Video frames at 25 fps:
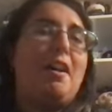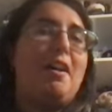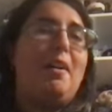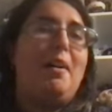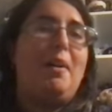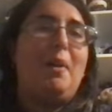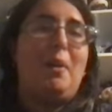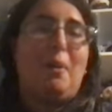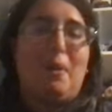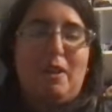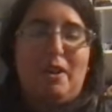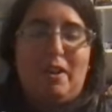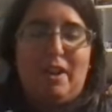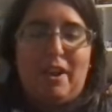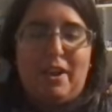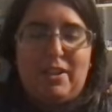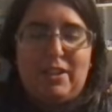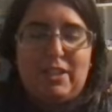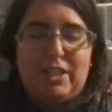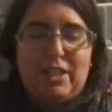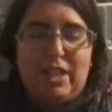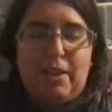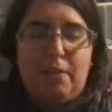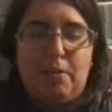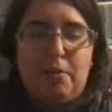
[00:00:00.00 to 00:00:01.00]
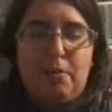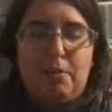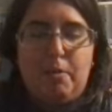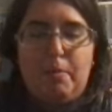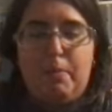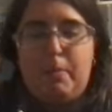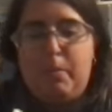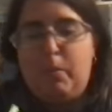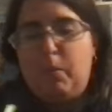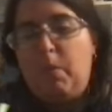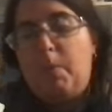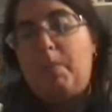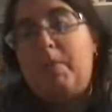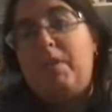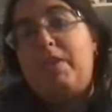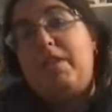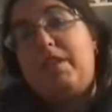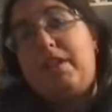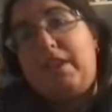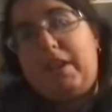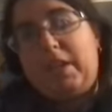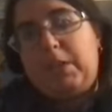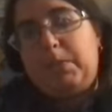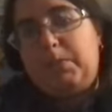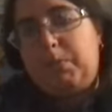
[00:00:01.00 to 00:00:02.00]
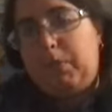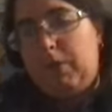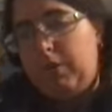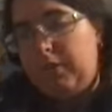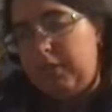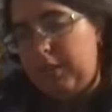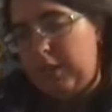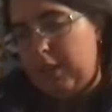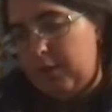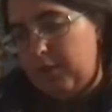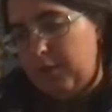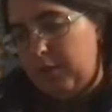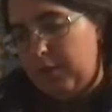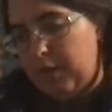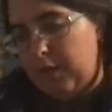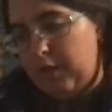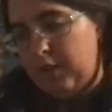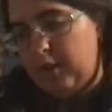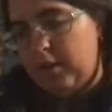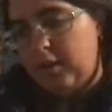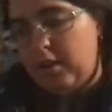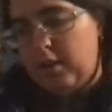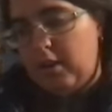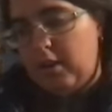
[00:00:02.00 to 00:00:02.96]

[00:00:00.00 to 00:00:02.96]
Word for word: Oh, all right. So that one will, will be the next book that I read.